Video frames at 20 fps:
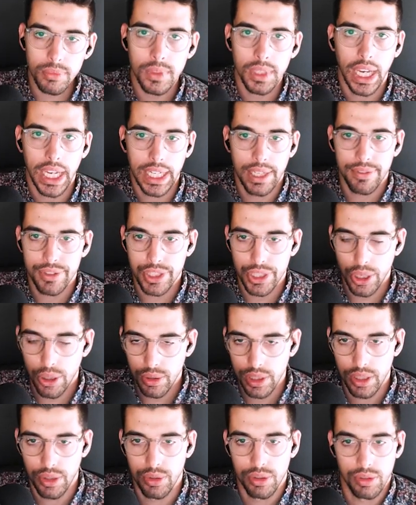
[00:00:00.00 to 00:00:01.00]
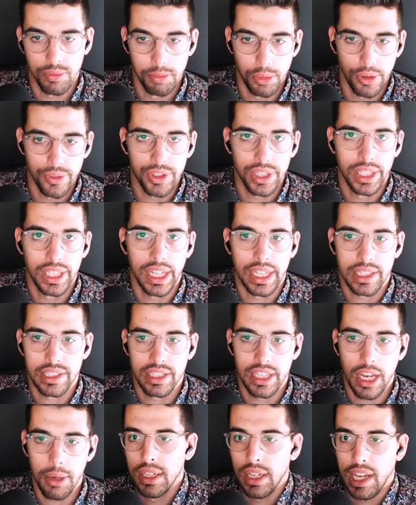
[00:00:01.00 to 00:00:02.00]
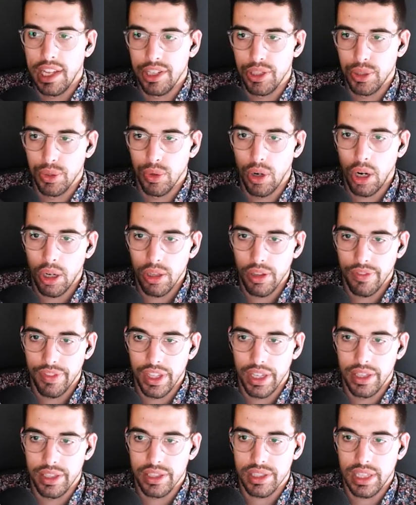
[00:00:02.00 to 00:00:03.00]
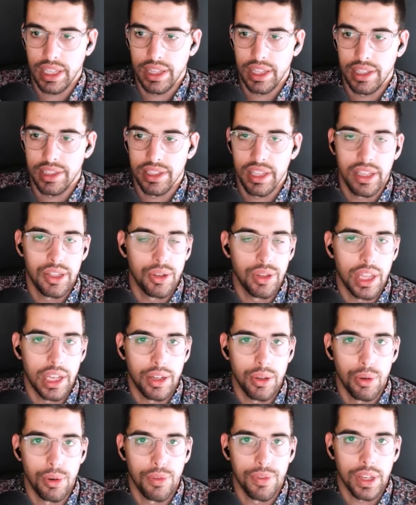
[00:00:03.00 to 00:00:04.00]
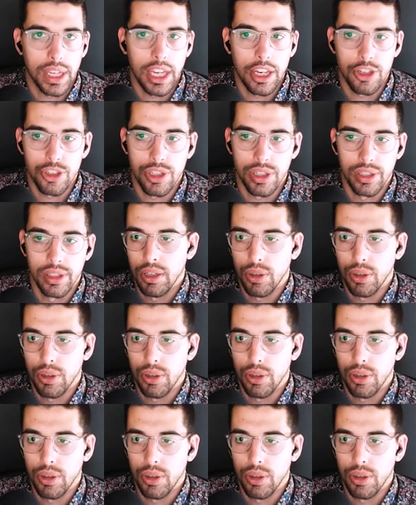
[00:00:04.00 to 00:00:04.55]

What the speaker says: And if so, it'll move to the next step and do all of this and then send you that notification,